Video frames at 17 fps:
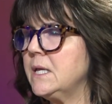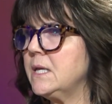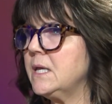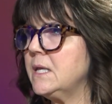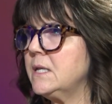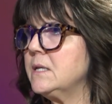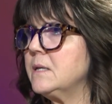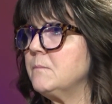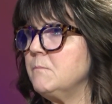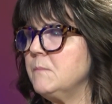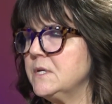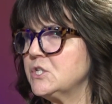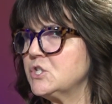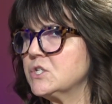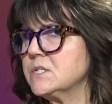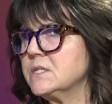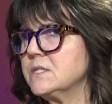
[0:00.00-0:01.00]
in
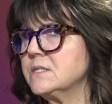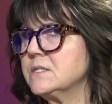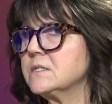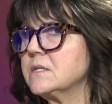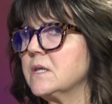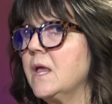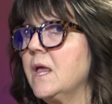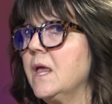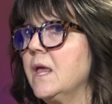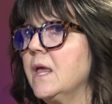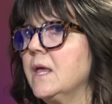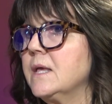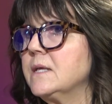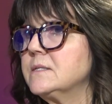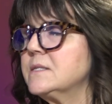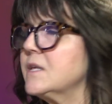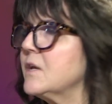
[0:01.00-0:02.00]
admissions
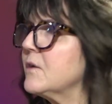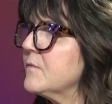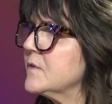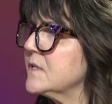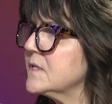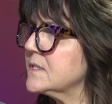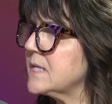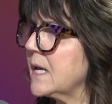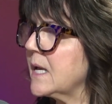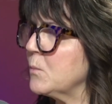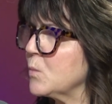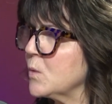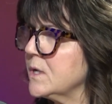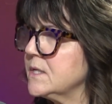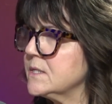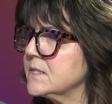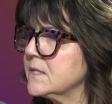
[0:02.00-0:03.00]
is there for the same
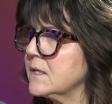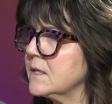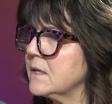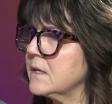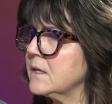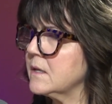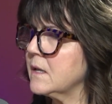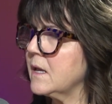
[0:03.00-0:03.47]
reason,